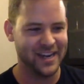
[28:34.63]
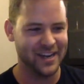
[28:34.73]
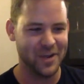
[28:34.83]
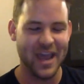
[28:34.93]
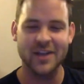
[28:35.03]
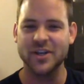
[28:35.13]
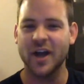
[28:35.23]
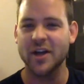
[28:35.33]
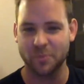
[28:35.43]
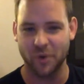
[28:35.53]
We had
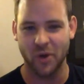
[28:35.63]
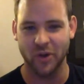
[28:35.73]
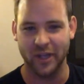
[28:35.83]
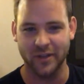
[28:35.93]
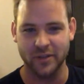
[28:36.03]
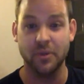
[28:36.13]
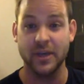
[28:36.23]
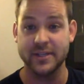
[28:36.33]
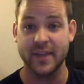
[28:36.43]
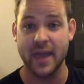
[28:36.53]
Josh Brolin, who plays
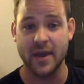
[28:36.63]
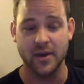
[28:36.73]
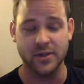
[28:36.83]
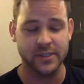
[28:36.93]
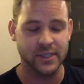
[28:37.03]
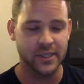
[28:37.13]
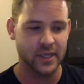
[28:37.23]
Thanos